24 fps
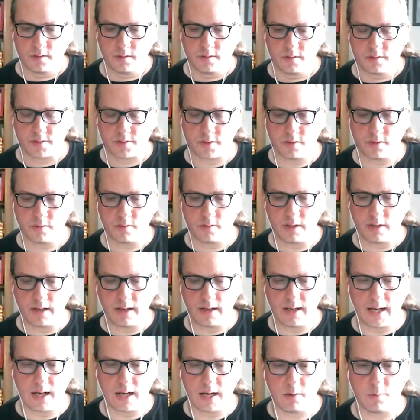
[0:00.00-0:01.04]
So
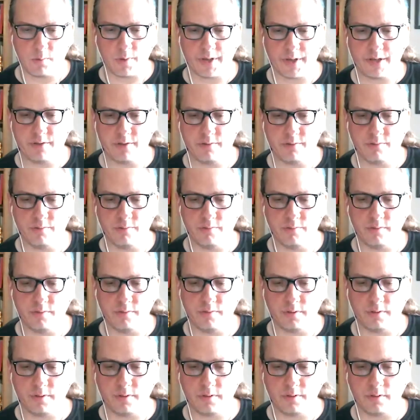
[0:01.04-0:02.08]
how were
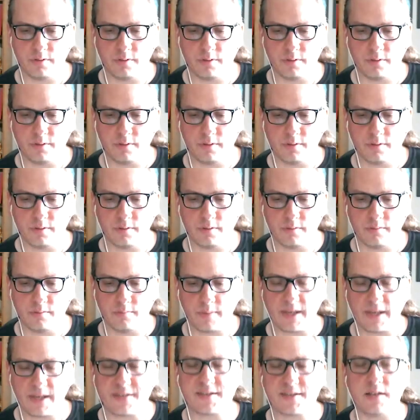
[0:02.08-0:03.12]
you,
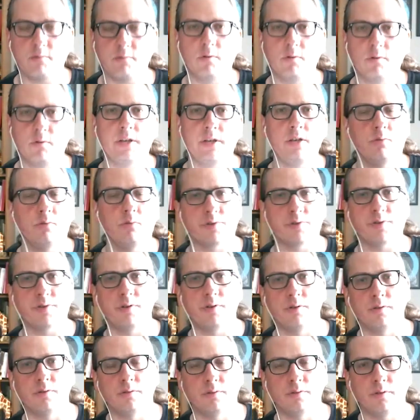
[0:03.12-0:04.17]
based on what you were
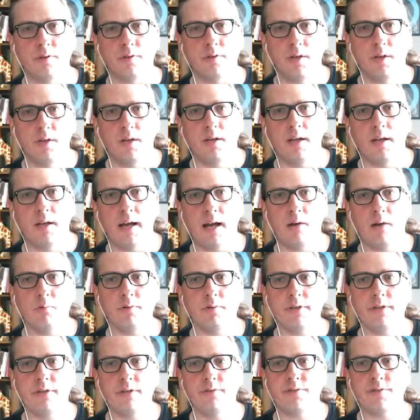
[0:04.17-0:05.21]
told, how
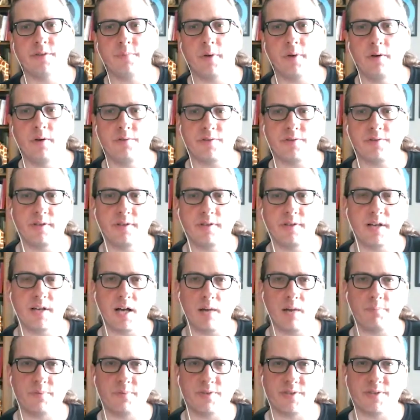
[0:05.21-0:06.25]
were you supposedly
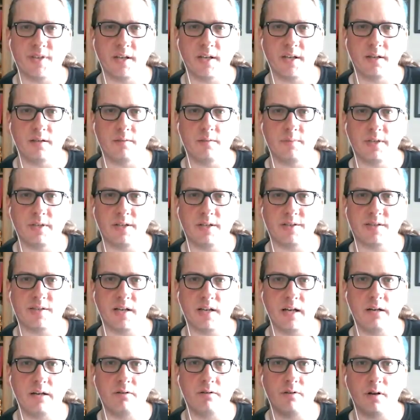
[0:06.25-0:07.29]
compensated? Because
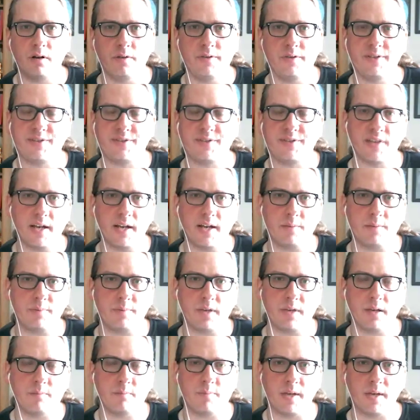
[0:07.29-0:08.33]
I know all these sign-up
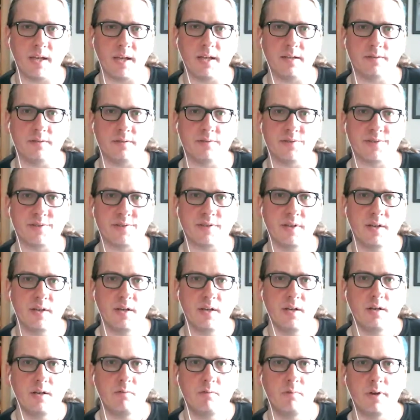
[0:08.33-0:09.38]
campaigns,
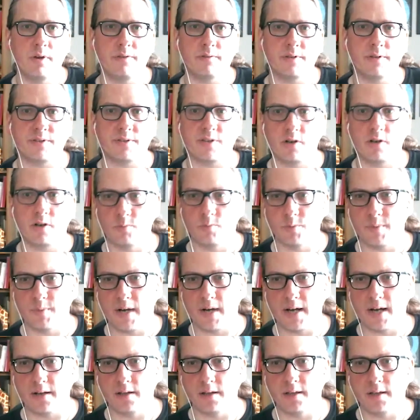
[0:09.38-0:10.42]
whether it's home
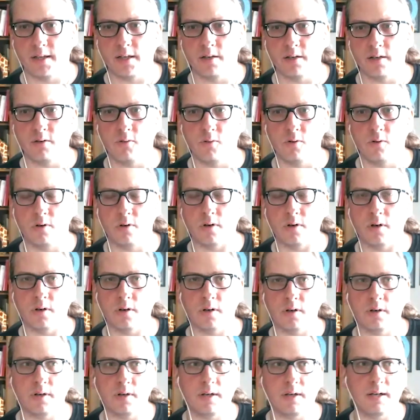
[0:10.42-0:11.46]
remodeling
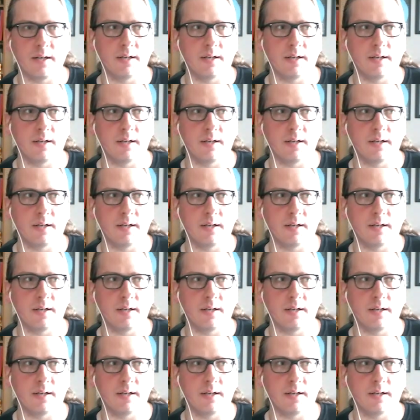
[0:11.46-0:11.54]
or